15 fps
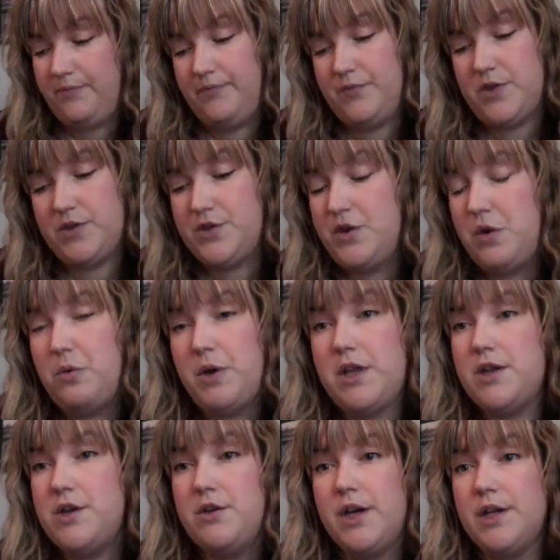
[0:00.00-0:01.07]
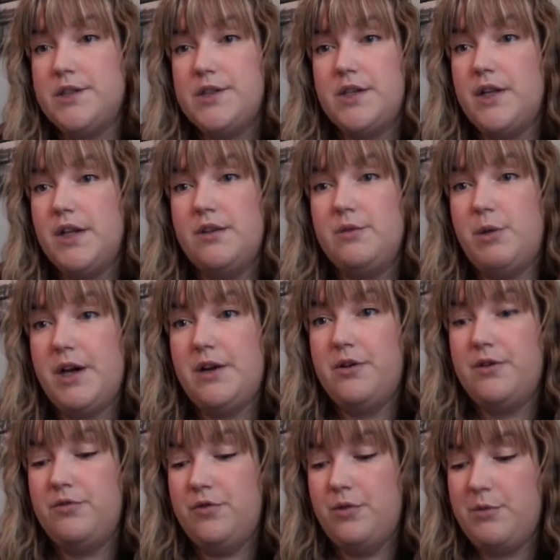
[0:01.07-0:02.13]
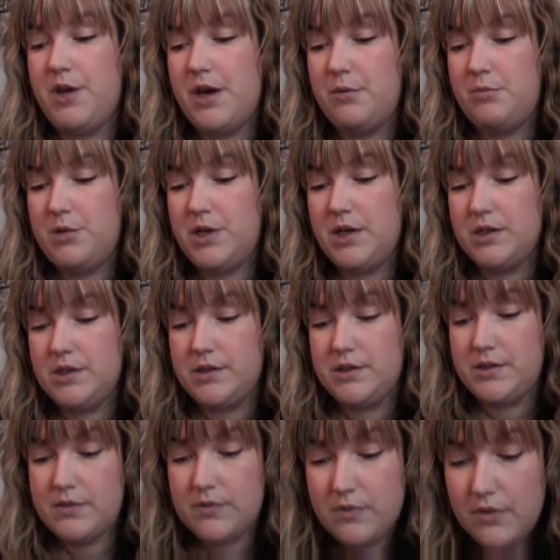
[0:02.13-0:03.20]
there's no way that you guys could get the pattern from that because